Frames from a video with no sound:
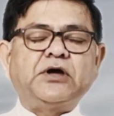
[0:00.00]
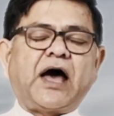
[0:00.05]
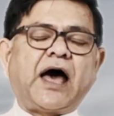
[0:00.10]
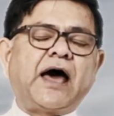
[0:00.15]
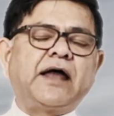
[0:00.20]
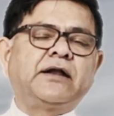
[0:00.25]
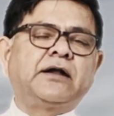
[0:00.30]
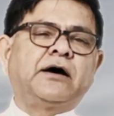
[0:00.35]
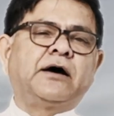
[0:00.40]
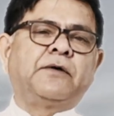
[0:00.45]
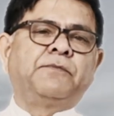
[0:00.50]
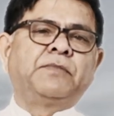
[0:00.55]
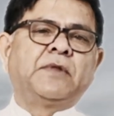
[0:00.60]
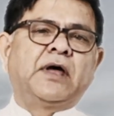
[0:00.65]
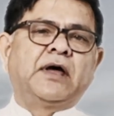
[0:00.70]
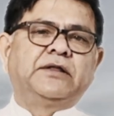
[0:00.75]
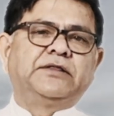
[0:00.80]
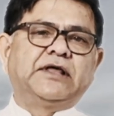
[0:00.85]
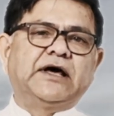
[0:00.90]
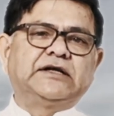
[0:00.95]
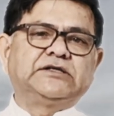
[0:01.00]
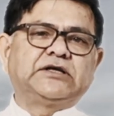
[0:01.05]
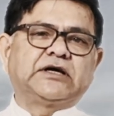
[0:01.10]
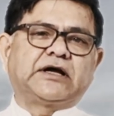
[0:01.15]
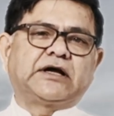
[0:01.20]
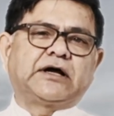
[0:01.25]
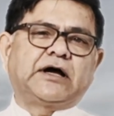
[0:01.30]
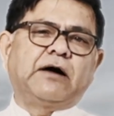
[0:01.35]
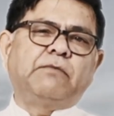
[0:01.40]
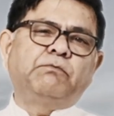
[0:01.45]
And there is a
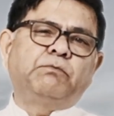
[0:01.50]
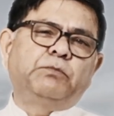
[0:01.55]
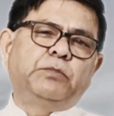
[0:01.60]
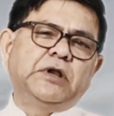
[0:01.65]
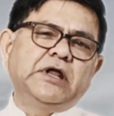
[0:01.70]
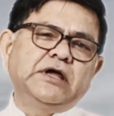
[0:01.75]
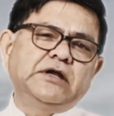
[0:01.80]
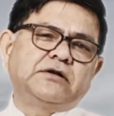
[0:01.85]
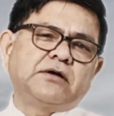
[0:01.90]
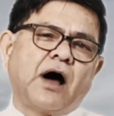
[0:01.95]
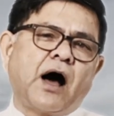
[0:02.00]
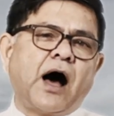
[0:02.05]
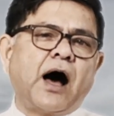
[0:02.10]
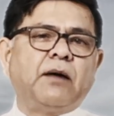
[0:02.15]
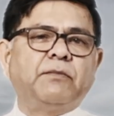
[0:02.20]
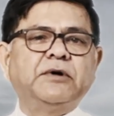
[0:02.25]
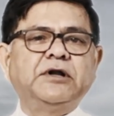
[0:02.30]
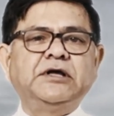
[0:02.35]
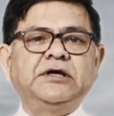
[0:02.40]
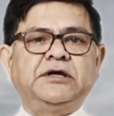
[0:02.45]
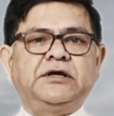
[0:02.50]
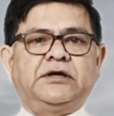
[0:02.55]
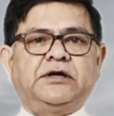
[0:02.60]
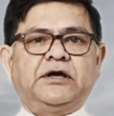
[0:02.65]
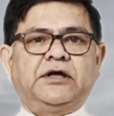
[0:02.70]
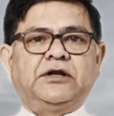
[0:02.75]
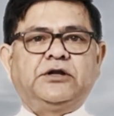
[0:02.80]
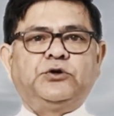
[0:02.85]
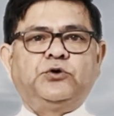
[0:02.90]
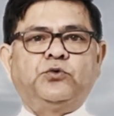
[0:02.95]
complete harmony
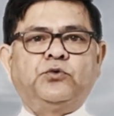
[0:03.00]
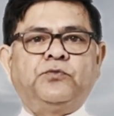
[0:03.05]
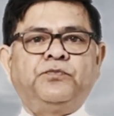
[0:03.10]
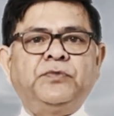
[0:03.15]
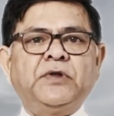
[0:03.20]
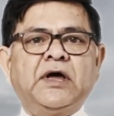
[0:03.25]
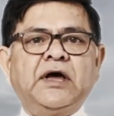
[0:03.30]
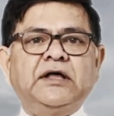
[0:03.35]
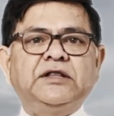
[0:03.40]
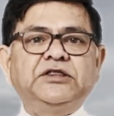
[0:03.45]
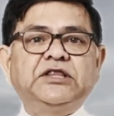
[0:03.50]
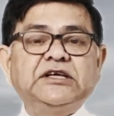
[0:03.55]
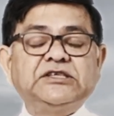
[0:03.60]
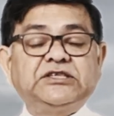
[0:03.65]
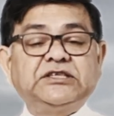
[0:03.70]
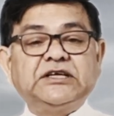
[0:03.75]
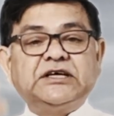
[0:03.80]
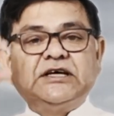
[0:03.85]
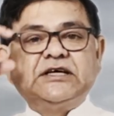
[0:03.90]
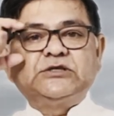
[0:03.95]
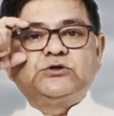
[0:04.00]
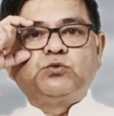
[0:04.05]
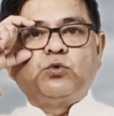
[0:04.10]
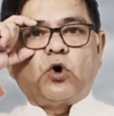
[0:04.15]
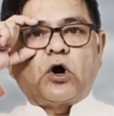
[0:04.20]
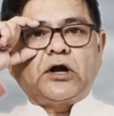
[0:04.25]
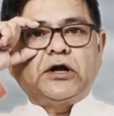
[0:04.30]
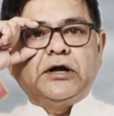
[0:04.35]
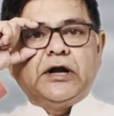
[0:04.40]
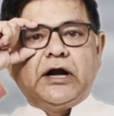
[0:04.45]
in you. This is
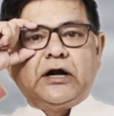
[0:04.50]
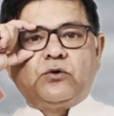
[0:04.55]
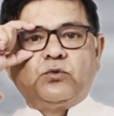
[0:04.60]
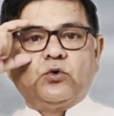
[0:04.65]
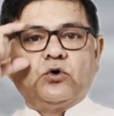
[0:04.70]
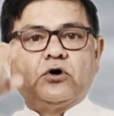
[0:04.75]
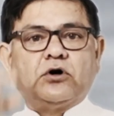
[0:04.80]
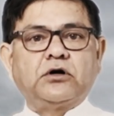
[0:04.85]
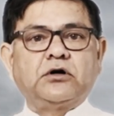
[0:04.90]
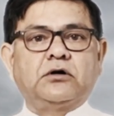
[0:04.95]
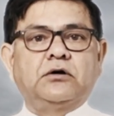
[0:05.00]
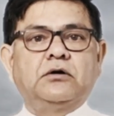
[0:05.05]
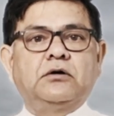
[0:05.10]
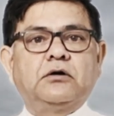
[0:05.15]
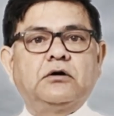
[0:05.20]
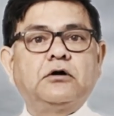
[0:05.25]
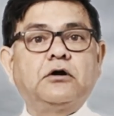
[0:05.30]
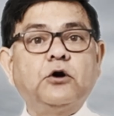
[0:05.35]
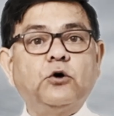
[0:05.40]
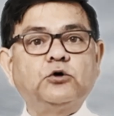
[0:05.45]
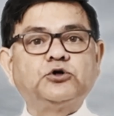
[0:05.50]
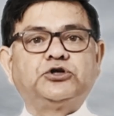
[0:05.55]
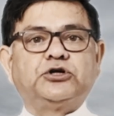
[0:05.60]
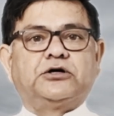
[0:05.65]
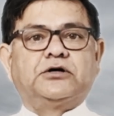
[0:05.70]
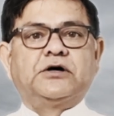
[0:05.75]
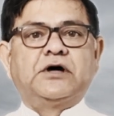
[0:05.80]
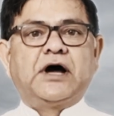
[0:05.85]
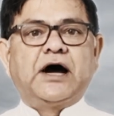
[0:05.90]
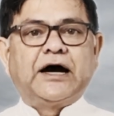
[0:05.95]
what network closure,
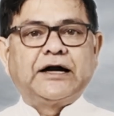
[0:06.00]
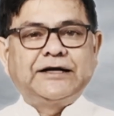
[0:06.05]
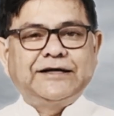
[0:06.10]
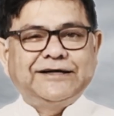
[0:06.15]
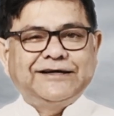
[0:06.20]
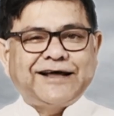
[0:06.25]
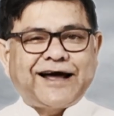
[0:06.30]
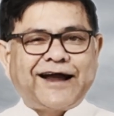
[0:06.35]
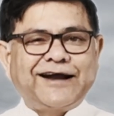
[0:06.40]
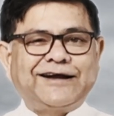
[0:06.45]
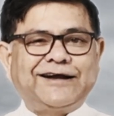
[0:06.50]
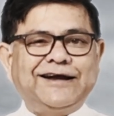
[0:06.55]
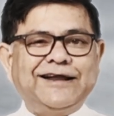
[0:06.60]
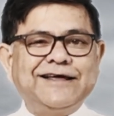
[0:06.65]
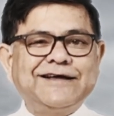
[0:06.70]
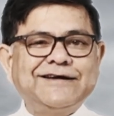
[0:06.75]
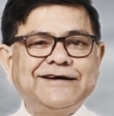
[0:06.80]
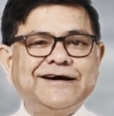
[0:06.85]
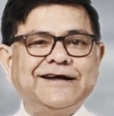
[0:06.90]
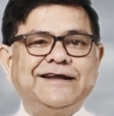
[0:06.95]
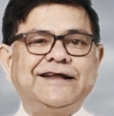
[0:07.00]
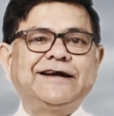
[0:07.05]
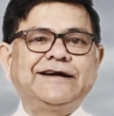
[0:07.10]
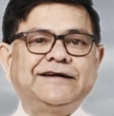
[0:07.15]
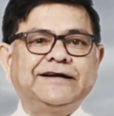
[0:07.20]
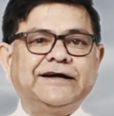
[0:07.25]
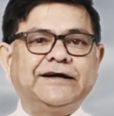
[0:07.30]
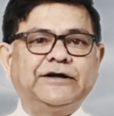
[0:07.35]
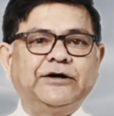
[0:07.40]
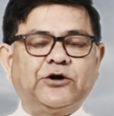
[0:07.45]
a tightly
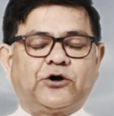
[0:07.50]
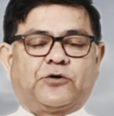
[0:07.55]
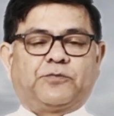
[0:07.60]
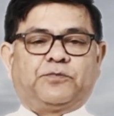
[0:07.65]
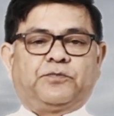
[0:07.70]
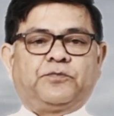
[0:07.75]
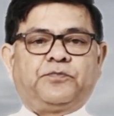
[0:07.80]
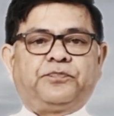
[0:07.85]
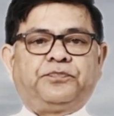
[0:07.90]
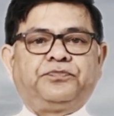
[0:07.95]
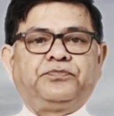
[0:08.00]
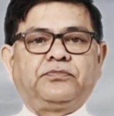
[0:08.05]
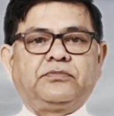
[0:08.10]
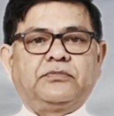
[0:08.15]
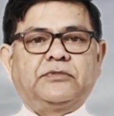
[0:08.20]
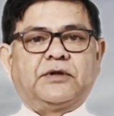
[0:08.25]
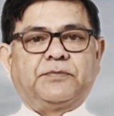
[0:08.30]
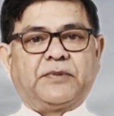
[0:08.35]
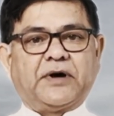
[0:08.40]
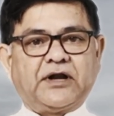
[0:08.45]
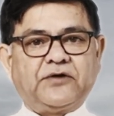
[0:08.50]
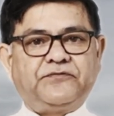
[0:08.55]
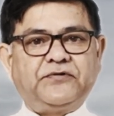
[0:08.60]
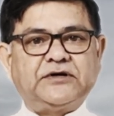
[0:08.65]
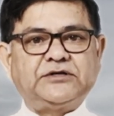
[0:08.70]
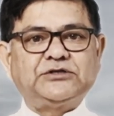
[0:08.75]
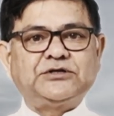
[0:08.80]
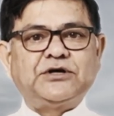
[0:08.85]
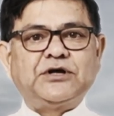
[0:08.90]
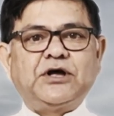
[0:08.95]
connected group. The
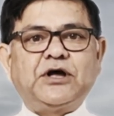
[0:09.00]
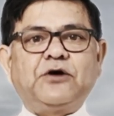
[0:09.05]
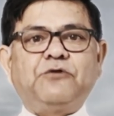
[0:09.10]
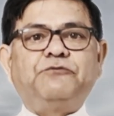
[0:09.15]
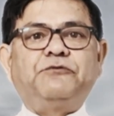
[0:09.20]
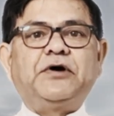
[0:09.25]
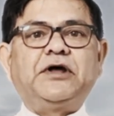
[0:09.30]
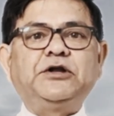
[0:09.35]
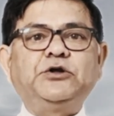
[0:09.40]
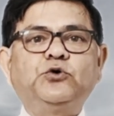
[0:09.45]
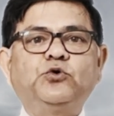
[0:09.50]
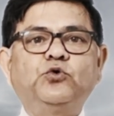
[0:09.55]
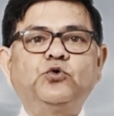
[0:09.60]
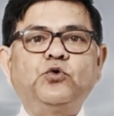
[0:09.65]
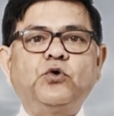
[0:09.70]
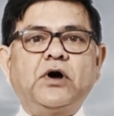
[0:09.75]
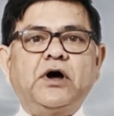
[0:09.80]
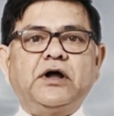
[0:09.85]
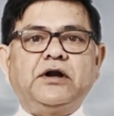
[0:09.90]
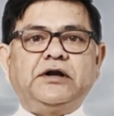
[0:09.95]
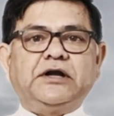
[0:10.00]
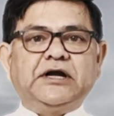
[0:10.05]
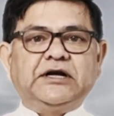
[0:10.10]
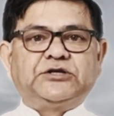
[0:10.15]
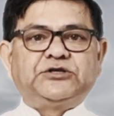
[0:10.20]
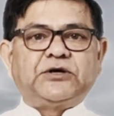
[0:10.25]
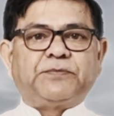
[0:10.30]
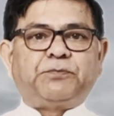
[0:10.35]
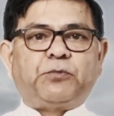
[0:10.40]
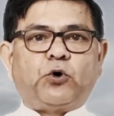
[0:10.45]
benefits, when you need
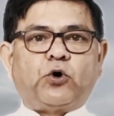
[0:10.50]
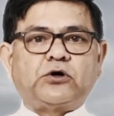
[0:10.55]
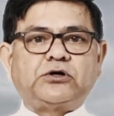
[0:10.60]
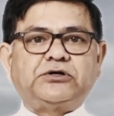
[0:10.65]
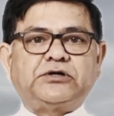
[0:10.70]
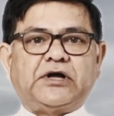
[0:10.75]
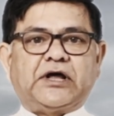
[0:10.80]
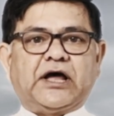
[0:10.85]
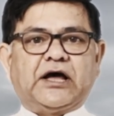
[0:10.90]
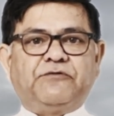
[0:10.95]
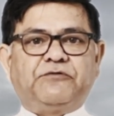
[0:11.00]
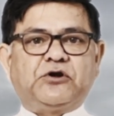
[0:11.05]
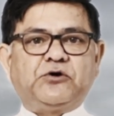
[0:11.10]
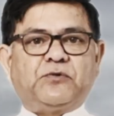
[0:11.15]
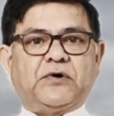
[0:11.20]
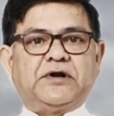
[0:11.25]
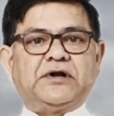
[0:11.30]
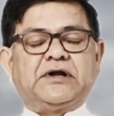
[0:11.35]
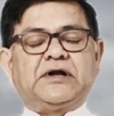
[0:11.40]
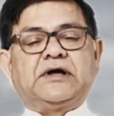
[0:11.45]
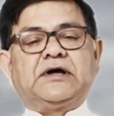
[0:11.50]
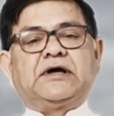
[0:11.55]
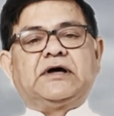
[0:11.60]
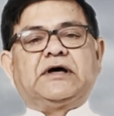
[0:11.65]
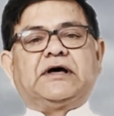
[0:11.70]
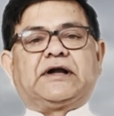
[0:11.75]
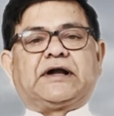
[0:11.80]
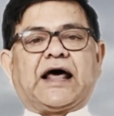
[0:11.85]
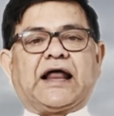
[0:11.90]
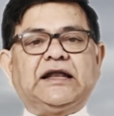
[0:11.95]
support, everyone
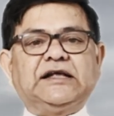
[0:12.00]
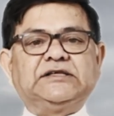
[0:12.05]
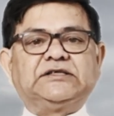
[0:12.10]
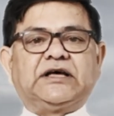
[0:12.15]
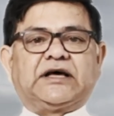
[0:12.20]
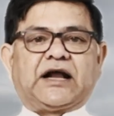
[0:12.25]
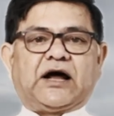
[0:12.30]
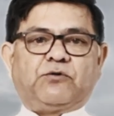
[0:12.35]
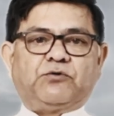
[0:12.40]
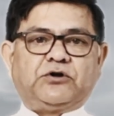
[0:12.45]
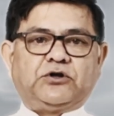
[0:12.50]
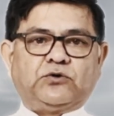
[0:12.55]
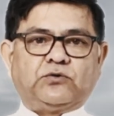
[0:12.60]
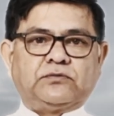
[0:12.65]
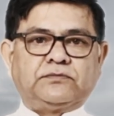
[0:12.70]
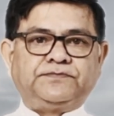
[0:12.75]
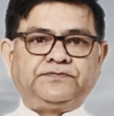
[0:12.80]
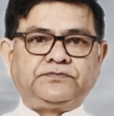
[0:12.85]
rallies around you.